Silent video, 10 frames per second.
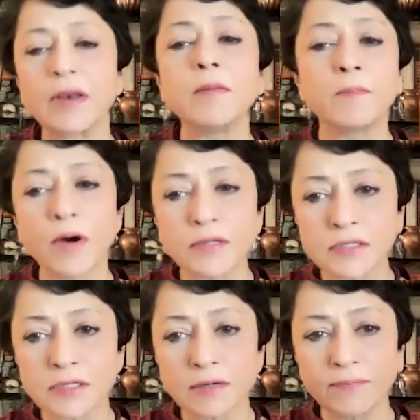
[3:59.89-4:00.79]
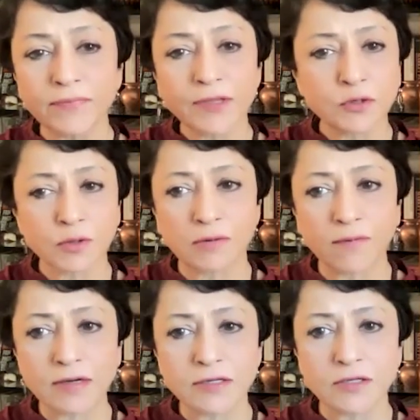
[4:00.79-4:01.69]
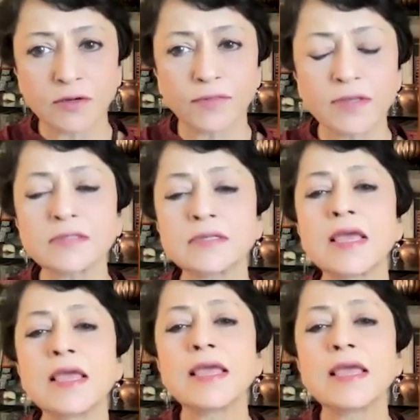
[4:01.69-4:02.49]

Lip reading: An imposter took advantage of this,